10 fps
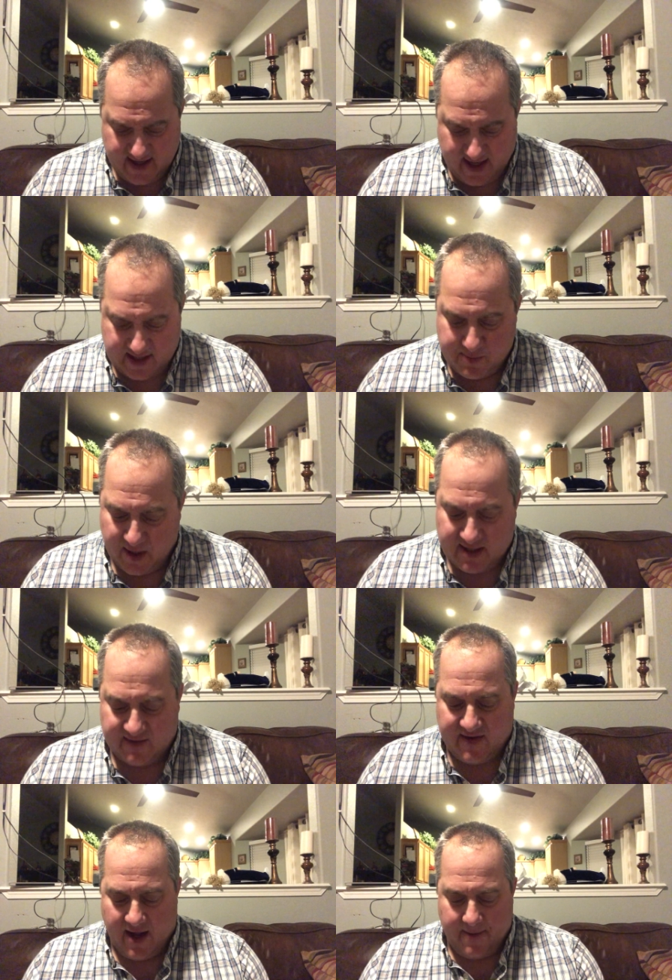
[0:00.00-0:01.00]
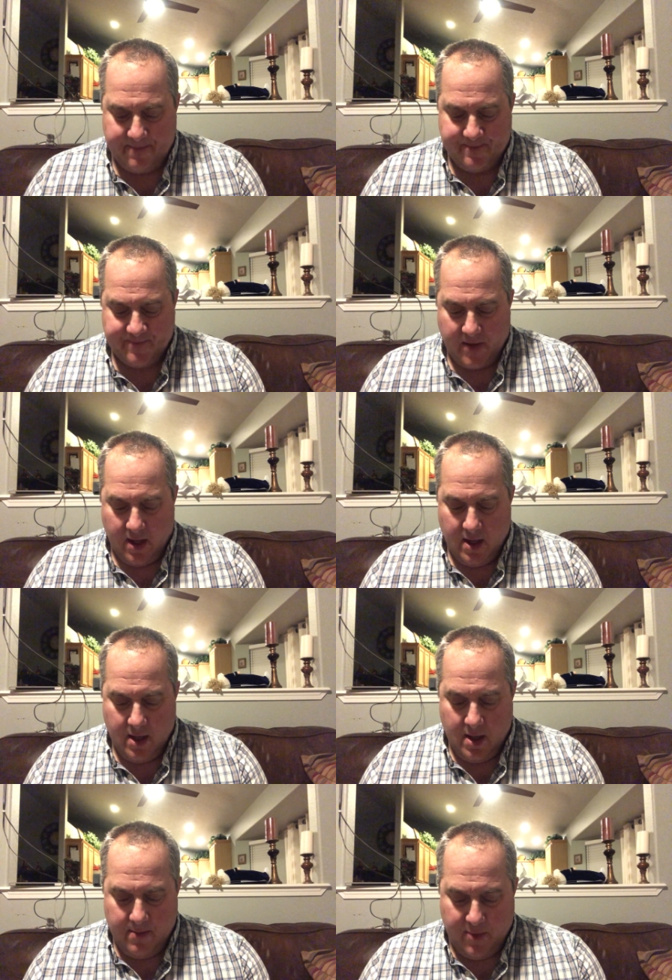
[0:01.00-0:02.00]
Okay, let's break this down.
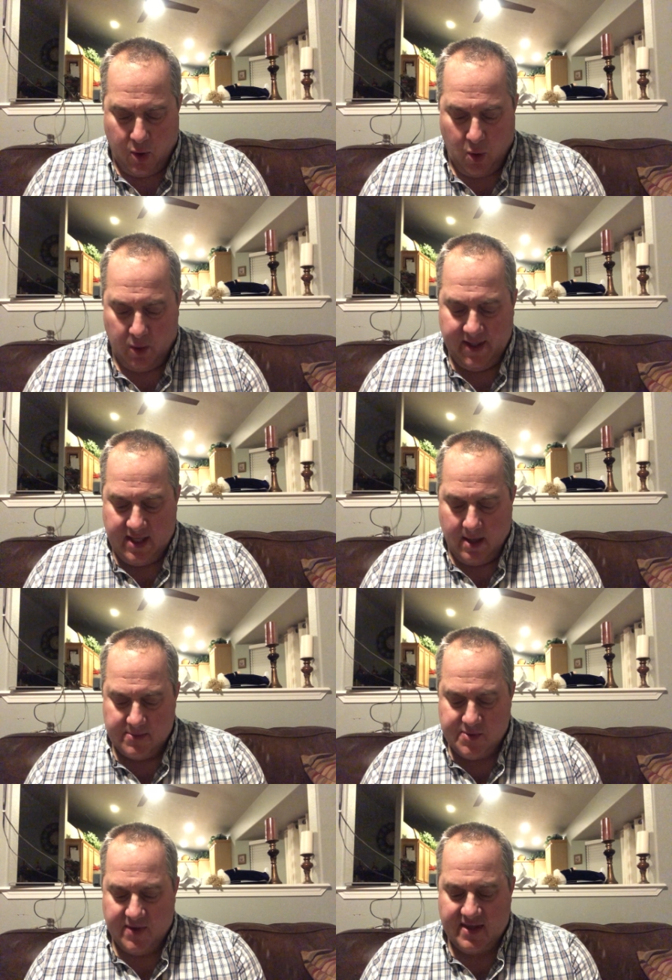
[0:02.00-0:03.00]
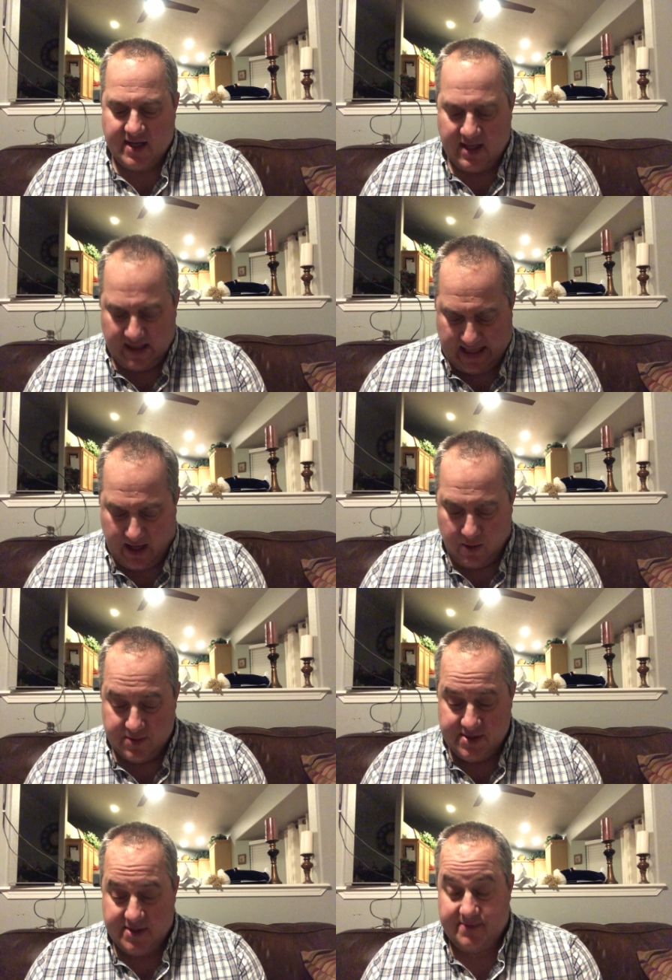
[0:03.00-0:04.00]
Behold, he comes with the
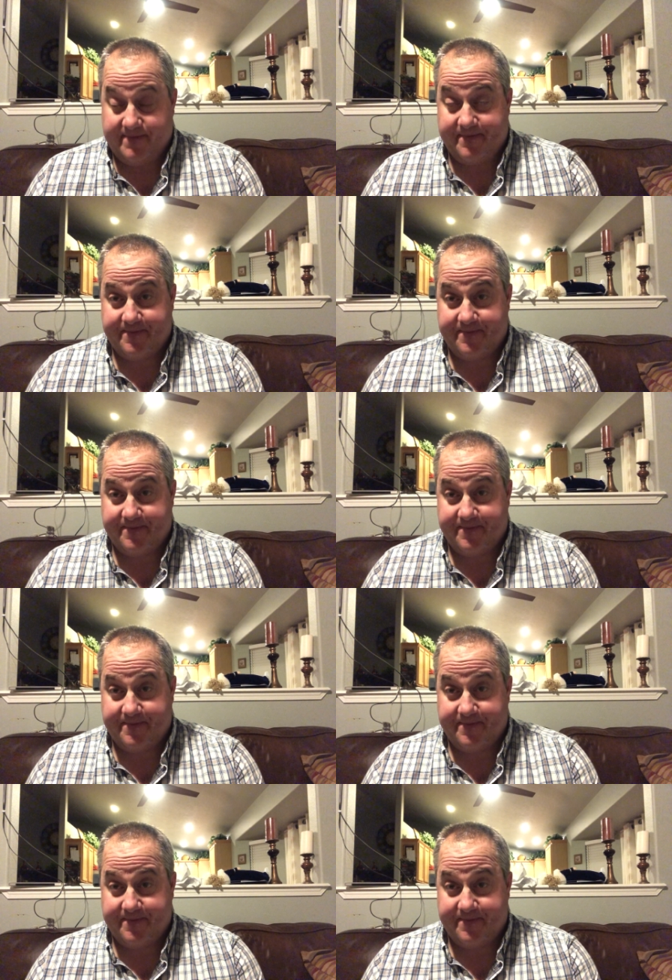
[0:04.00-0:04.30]
clouds.